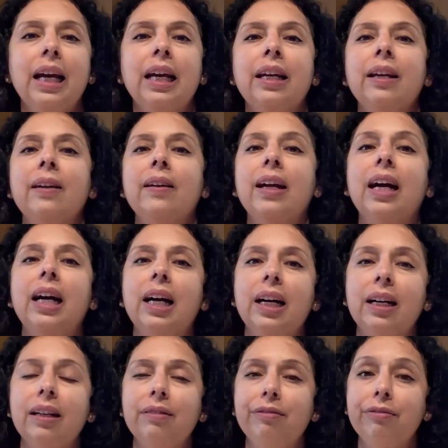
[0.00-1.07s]
Here
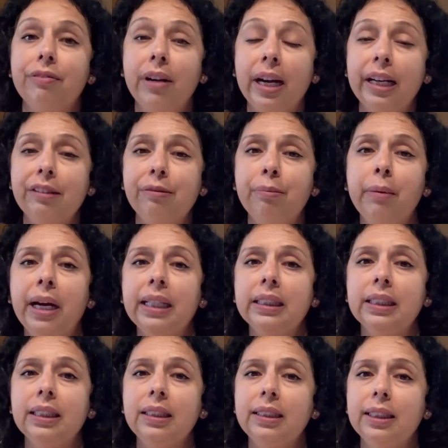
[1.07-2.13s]
are five
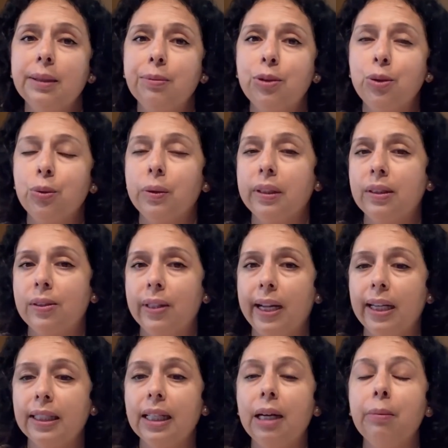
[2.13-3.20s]
magical tips to
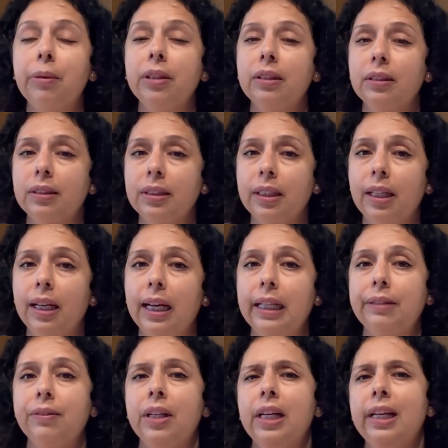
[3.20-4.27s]
attract abundance in
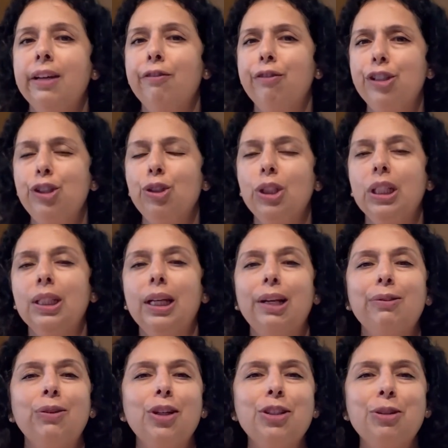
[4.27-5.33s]
life, which you do
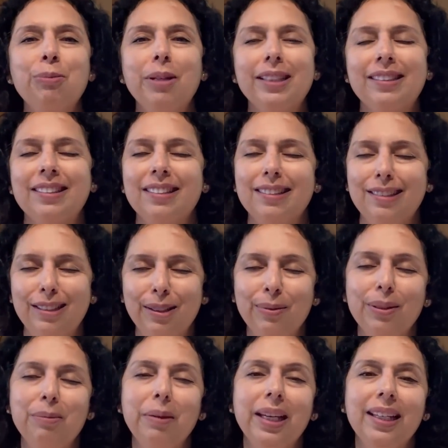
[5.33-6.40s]
not want to miss. Stay
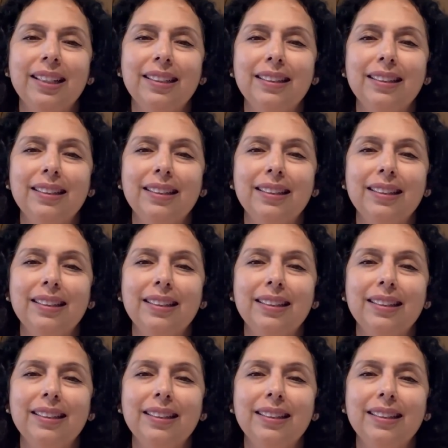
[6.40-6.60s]
with me.